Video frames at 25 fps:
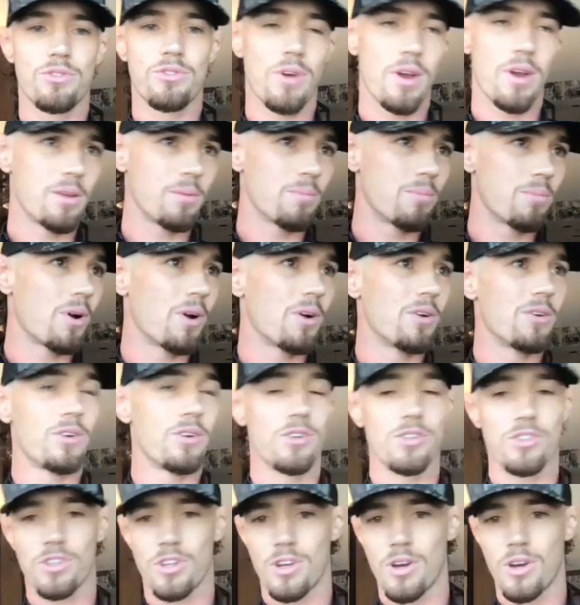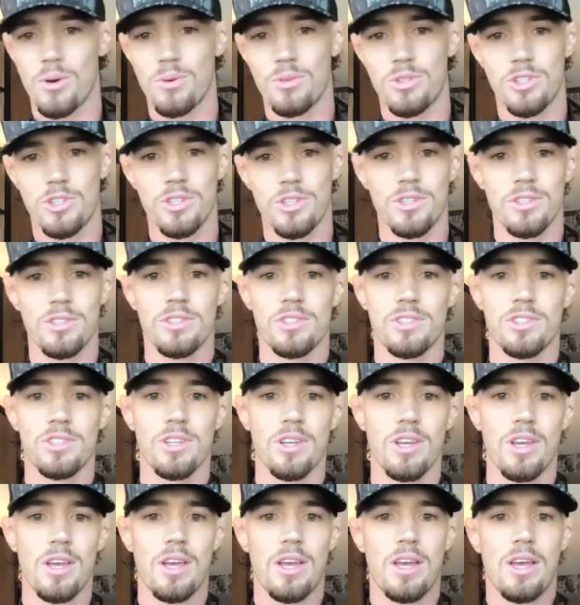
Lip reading: training partners, coaches.